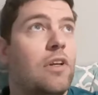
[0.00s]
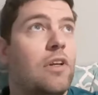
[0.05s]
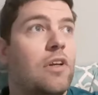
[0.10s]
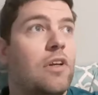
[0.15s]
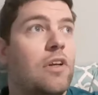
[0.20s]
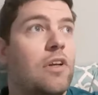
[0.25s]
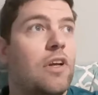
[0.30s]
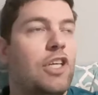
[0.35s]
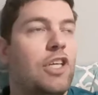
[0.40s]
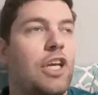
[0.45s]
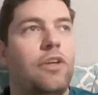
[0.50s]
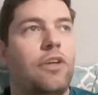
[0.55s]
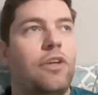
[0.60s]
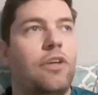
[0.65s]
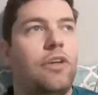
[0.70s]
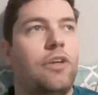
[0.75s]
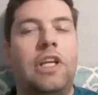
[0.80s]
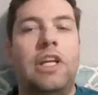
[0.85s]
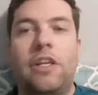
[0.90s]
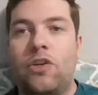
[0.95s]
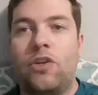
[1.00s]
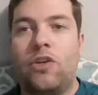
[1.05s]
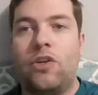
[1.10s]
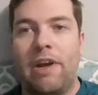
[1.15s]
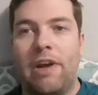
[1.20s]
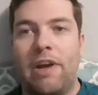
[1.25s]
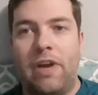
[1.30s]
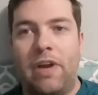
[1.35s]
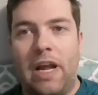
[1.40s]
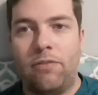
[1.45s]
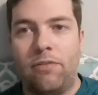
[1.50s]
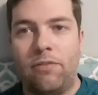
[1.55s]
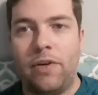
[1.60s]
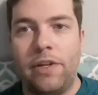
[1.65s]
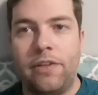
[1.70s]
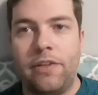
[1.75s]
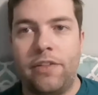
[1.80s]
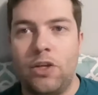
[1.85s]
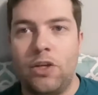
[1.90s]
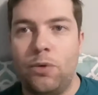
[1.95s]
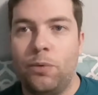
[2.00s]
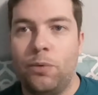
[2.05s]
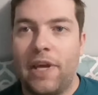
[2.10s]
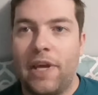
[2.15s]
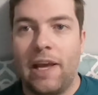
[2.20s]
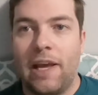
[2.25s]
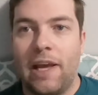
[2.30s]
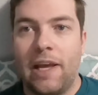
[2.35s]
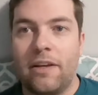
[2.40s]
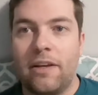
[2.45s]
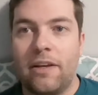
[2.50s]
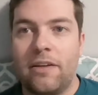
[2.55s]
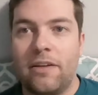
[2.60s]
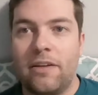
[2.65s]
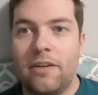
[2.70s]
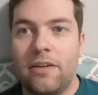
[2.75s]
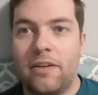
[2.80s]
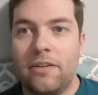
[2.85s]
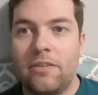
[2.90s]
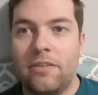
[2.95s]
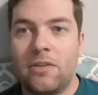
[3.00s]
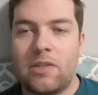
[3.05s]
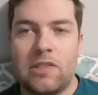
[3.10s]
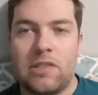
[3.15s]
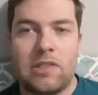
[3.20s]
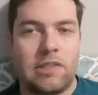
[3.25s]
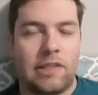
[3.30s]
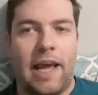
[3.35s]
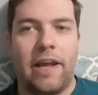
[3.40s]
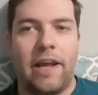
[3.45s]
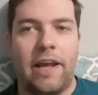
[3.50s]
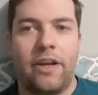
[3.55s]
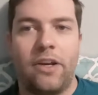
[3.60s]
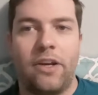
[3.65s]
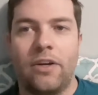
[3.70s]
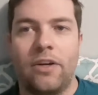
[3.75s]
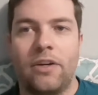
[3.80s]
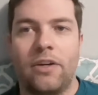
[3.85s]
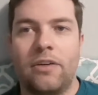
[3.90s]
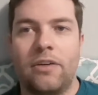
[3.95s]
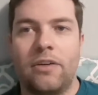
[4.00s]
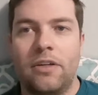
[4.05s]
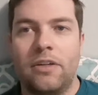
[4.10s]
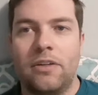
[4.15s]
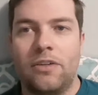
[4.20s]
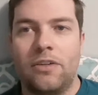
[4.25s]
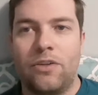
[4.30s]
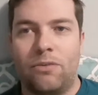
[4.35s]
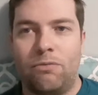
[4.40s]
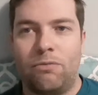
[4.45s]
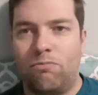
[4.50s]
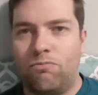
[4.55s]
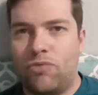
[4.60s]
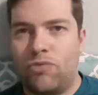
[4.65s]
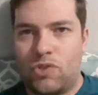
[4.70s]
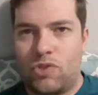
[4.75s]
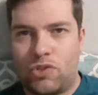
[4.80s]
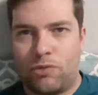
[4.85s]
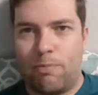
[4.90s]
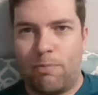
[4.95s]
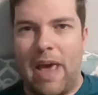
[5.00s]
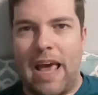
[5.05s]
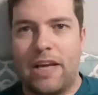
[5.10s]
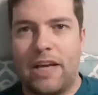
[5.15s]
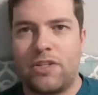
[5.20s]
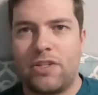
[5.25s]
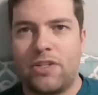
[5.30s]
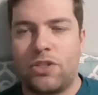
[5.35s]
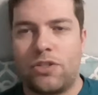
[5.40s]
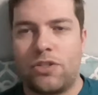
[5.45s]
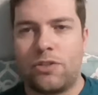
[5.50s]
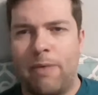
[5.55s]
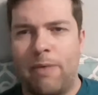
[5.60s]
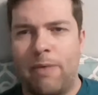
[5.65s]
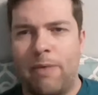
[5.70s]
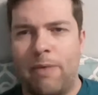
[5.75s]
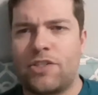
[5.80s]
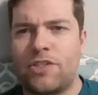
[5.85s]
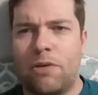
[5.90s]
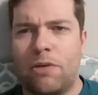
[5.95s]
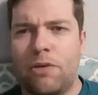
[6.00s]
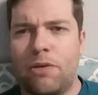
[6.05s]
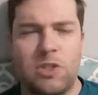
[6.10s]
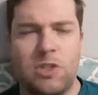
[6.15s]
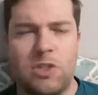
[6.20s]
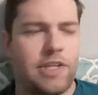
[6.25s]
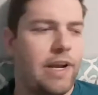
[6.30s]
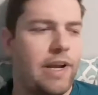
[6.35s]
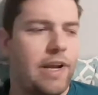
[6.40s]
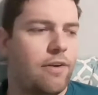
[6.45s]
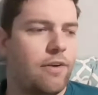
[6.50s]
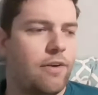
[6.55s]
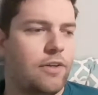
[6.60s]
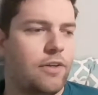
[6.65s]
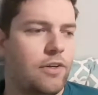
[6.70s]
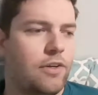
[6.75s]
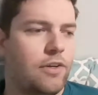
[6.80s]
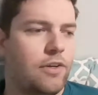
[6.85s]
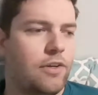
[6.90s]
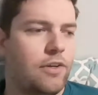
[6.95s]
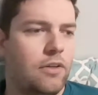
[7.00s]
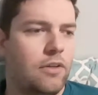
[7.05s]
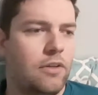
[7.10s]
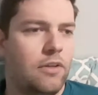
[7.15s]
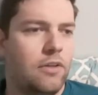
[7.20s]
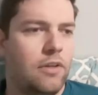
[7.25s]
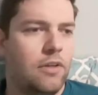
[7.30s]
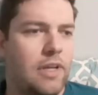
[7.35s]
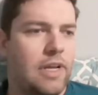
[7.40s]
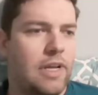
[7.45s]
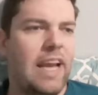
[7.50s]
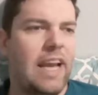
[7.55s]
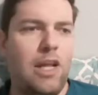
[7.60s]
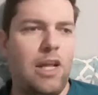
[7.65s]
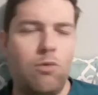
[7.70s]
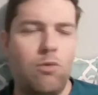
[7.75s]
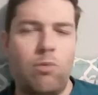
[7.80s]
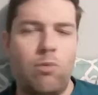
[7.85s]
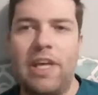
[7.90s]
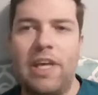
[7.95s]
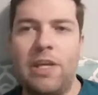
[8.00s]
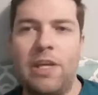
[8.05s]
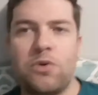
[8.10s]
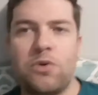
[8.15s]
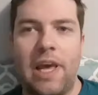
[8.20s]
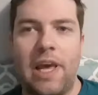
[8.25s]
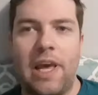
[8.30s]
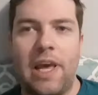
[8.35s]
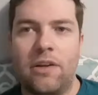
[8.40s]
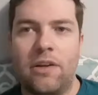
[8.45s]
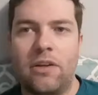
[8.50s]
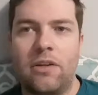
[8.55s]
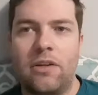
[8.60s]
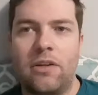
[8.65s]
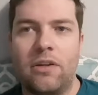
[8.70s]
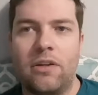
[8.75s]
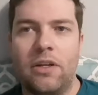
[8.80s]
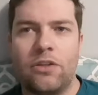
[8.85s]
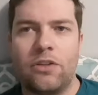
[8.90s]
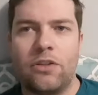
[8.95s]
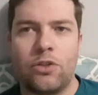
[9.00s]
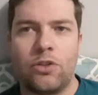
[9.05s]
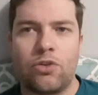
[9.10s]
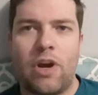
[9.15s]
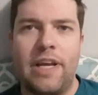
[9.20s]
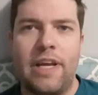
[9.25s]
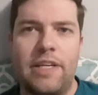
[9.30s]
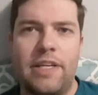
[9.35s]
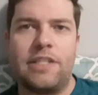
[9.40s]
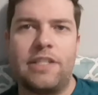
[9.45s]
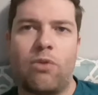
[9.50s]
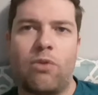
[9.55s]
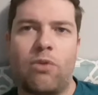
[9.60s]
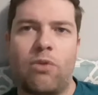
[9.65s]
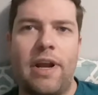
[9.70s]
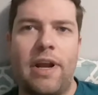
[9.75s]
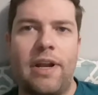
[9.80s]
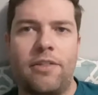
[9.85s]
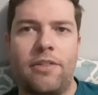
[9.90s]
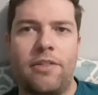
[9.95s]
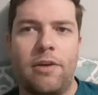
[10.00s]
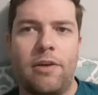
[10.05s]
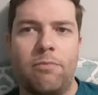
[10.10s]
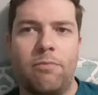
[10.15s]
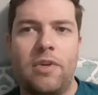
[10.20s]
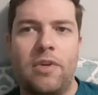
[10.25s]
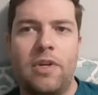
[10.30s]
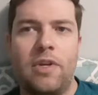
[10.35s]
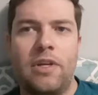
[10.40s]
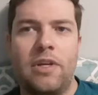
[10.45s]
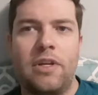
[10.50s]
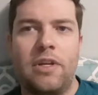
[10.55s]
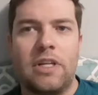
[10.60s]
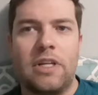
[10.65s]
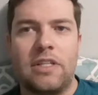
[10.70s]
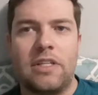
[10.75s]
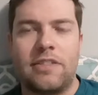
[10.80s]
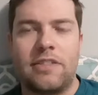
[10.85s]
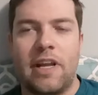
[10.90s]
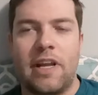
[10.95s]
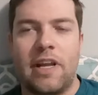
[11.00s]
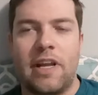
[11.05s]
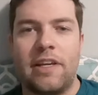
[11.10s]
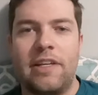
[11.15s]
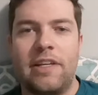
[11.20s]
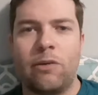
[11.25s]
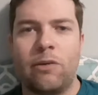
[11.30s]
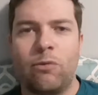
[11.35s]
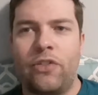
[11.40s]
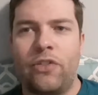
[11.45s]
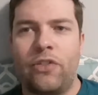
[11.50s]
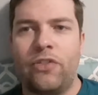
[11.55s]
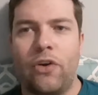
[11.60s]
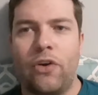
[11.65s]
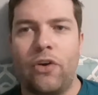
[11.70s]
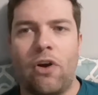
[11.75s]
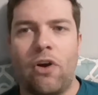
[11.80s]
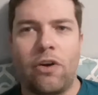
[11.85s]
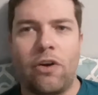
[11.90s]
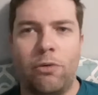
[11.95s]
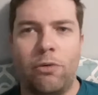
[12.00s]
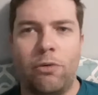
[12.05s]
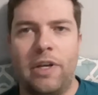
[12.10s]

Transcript: you need to do everything you can, slander, smash someone's character any way you can to try and discredit them instead of dealing with their argument.